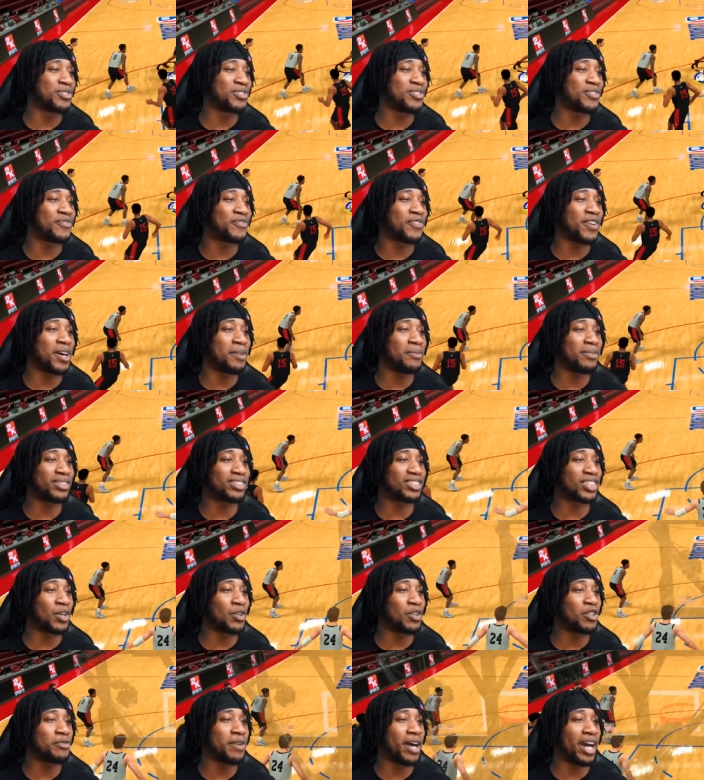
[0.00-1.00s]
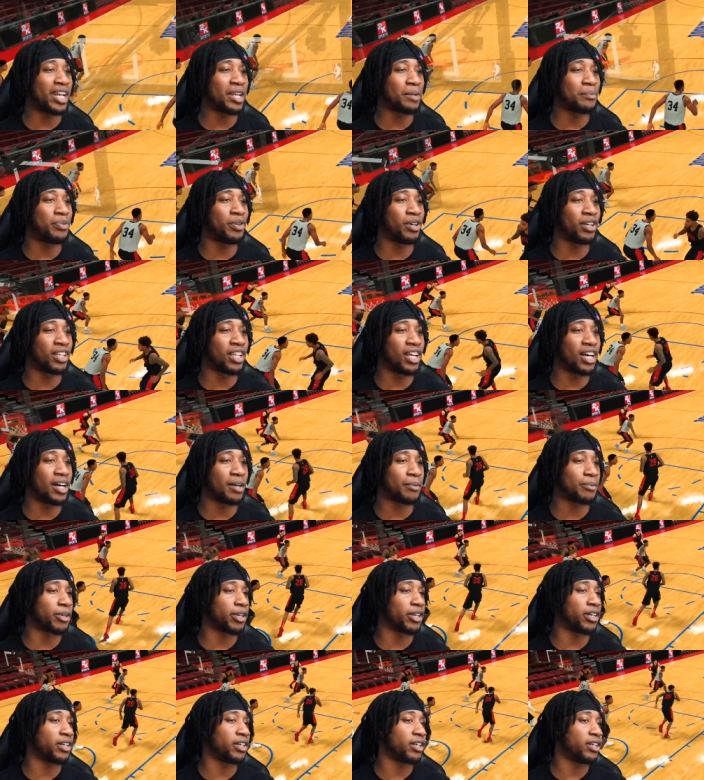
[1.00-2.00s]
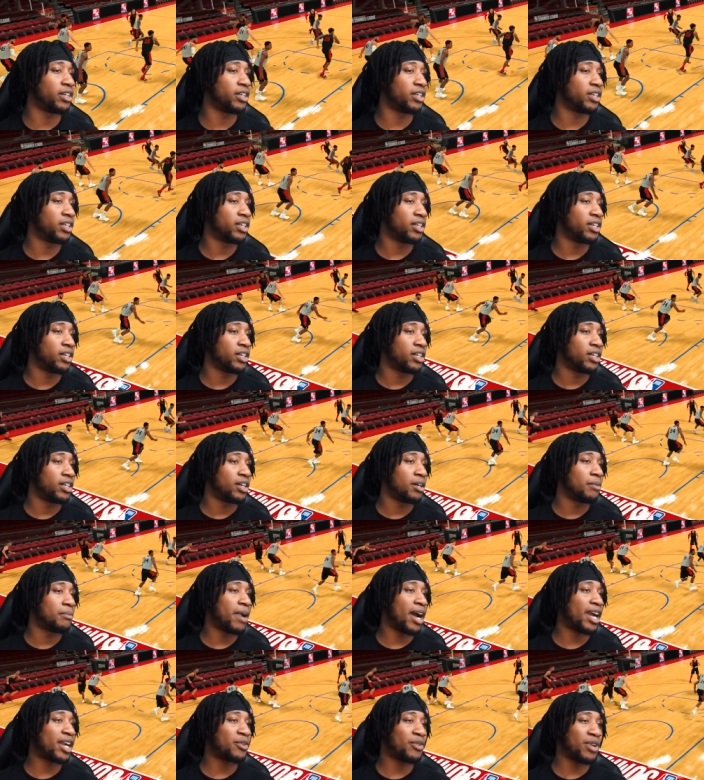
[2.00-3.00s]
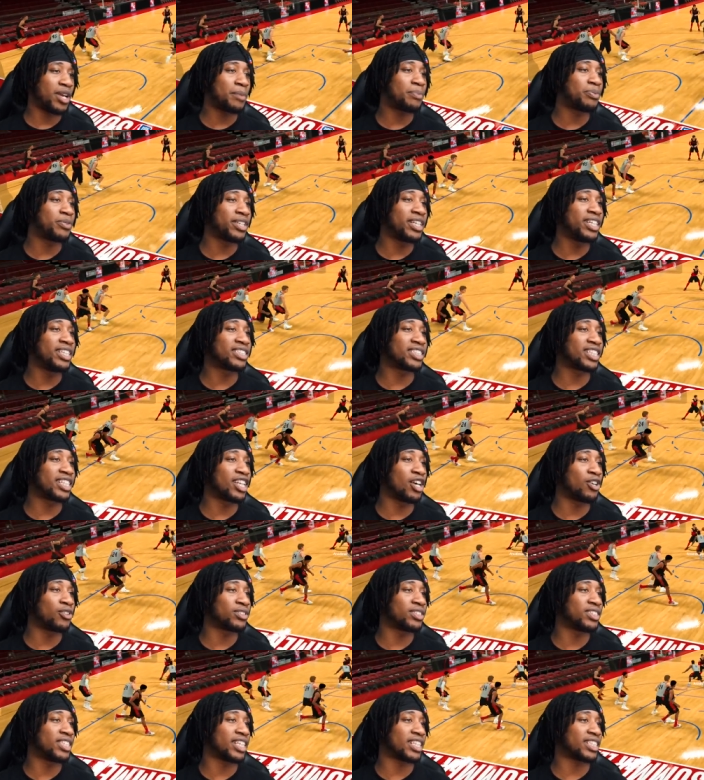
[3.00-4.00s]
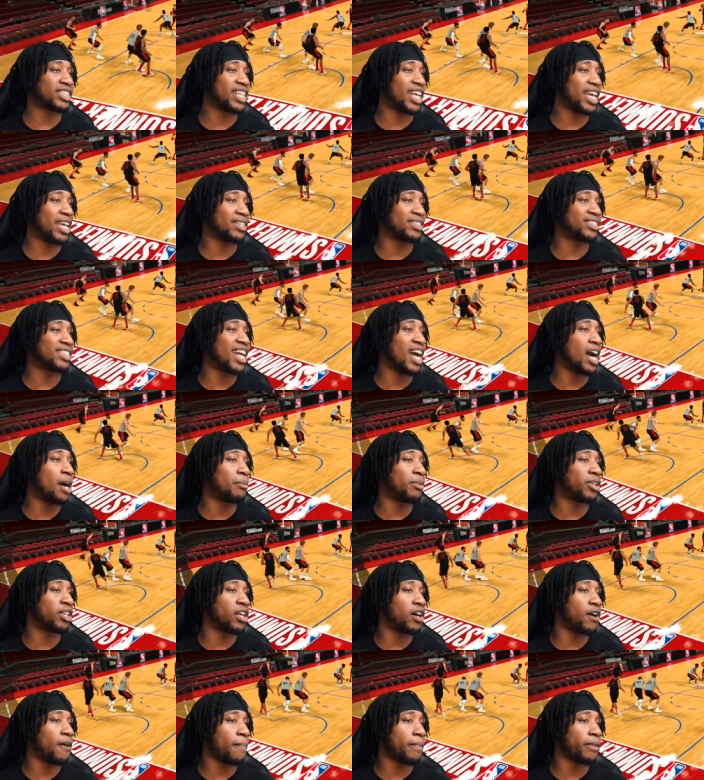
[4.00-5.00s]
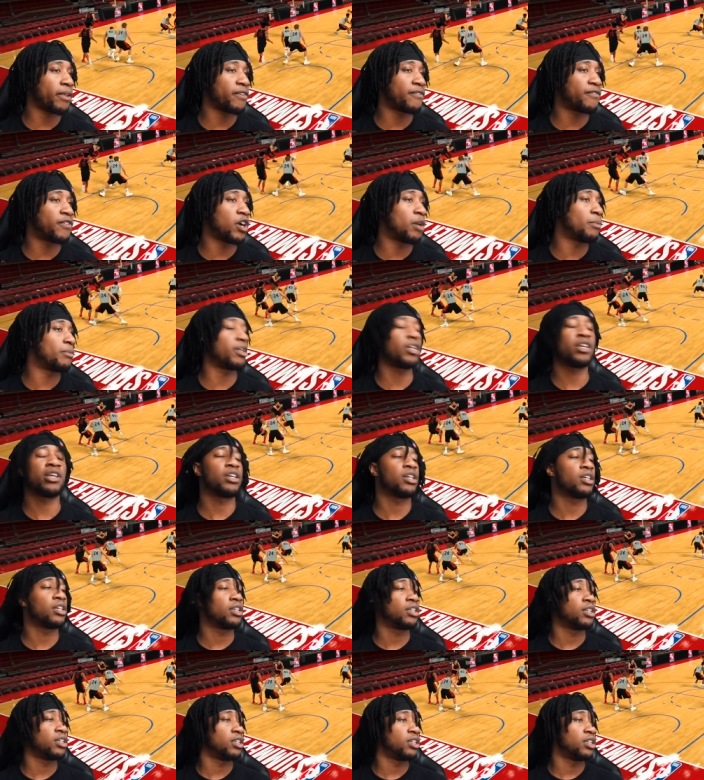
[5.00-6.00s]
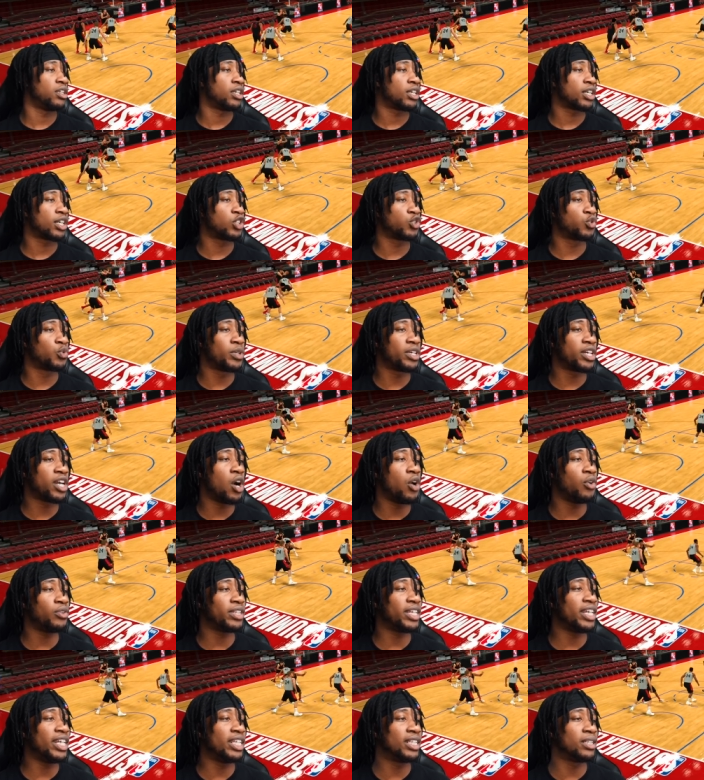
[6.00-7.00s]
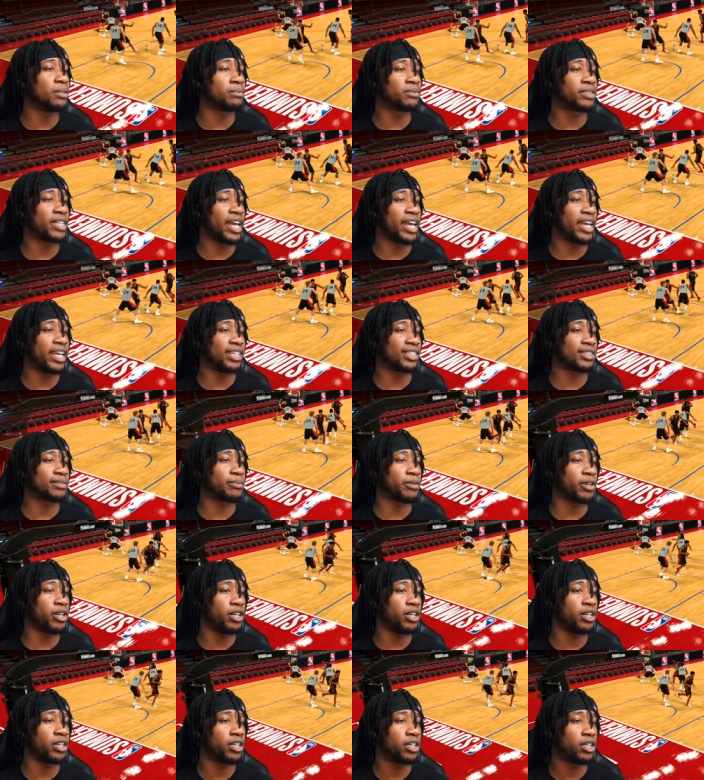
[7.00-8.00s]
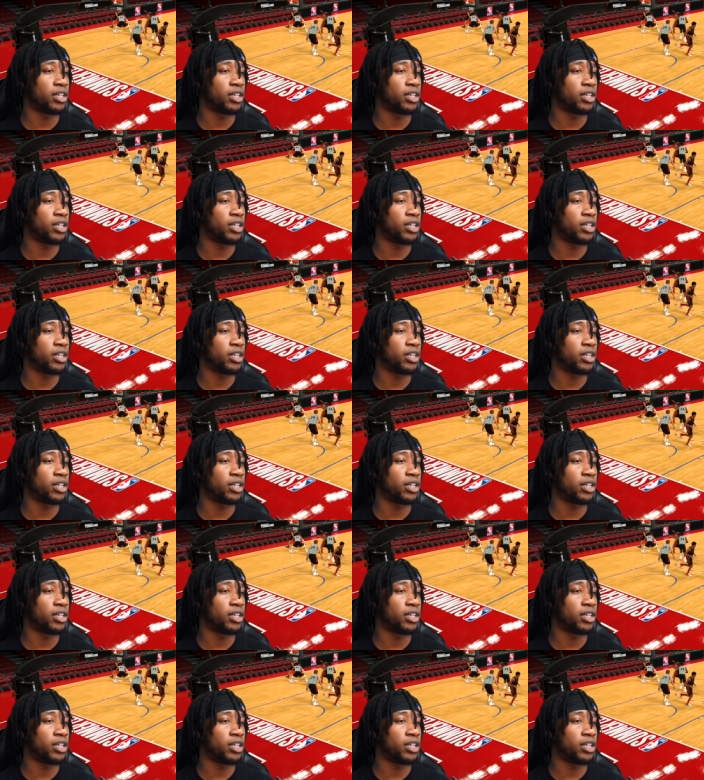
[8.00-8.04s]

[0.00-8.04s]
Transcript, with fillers: You feel me? So we about to pull up, bro. By the way, please leave those nicknames down below. You feel me? Because we going to need them things, bruh.